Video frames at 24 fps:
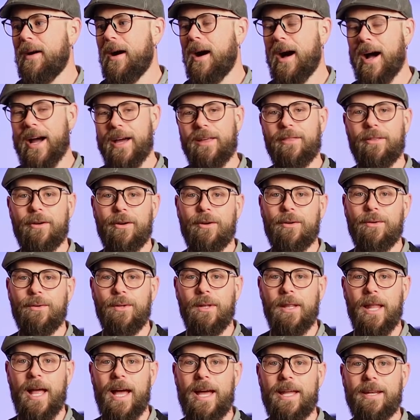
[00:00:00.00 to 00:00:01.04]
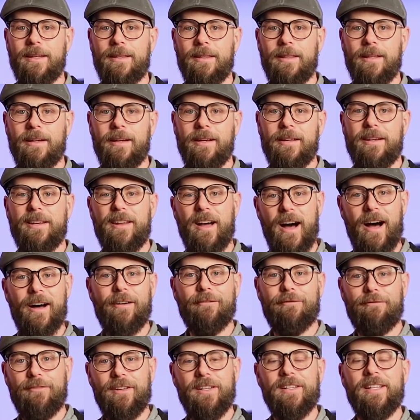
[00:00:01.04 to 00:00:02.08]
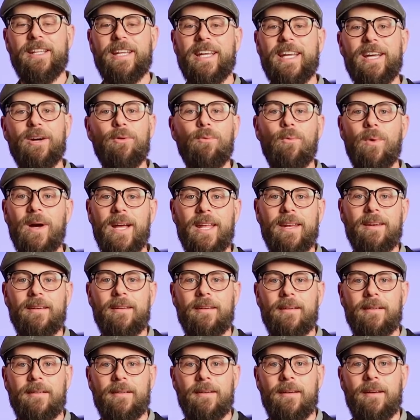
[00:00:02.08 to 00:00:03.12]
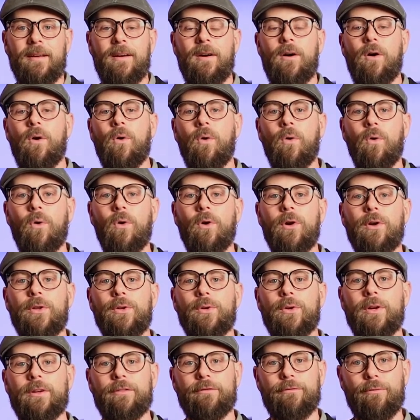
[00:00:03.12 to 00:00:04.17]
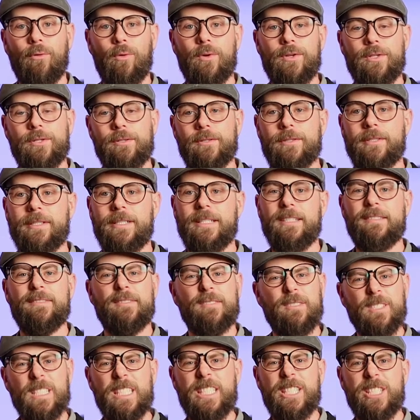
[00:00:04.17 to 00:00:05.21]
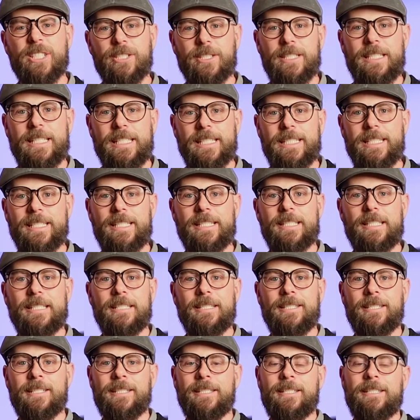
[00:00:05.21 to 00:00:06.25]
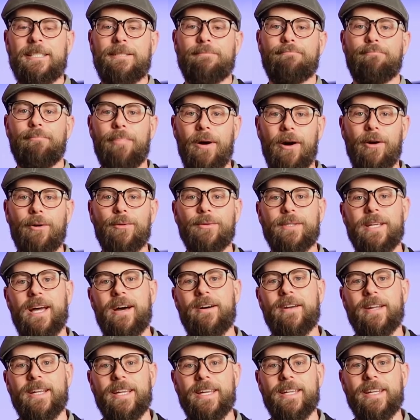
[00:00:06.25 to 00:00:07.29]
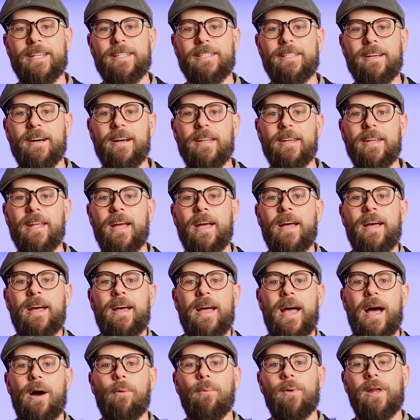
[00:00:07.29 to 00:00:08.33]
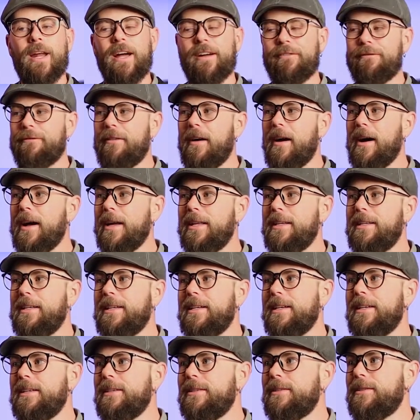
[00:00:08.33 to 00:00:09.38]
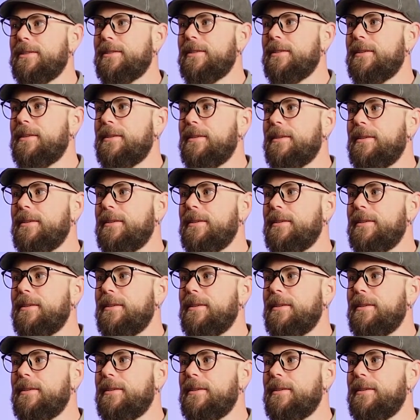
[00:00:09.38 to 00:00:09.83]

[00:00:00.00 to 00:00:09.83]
either let the not feeling it win, or you can force yourself, grit your teeth, buckle down, and get it done. And what I find is